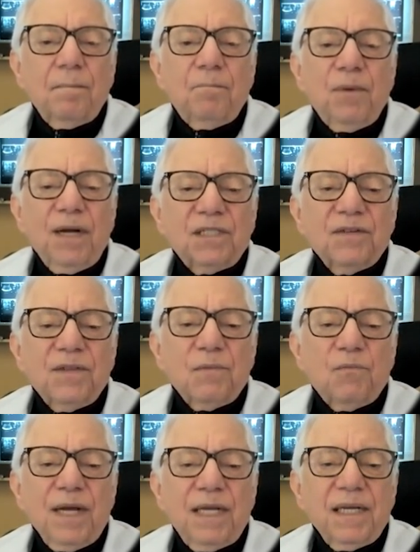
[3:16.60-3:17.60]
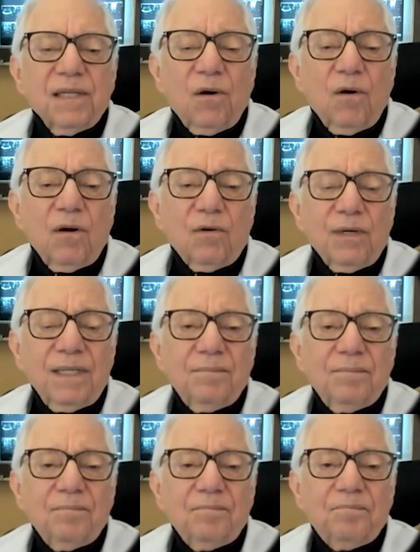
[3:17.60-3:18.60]
branch of the brachial artery.
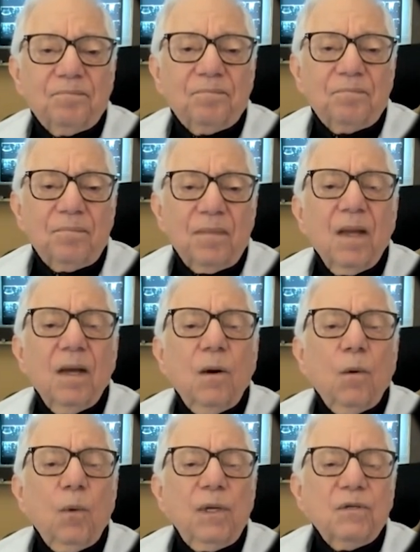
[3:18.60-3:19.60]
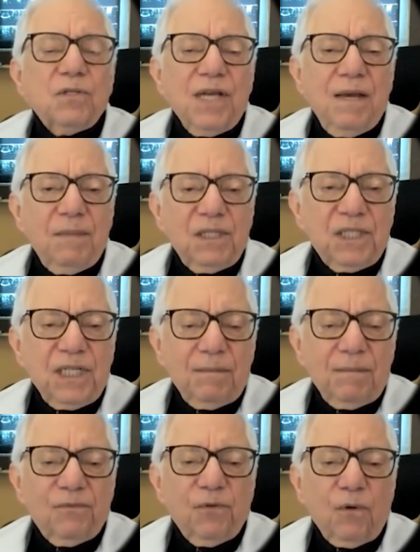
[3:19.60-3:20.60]
We use imaging
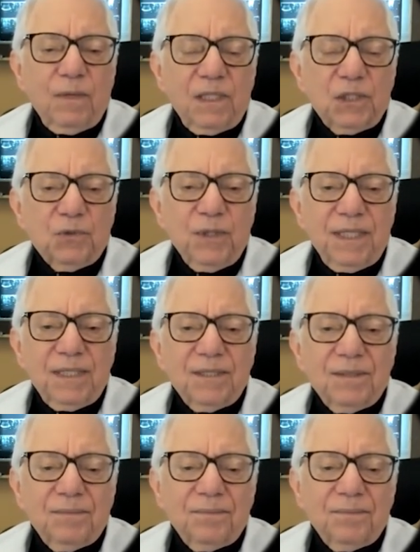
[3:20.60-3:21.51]
before we treat.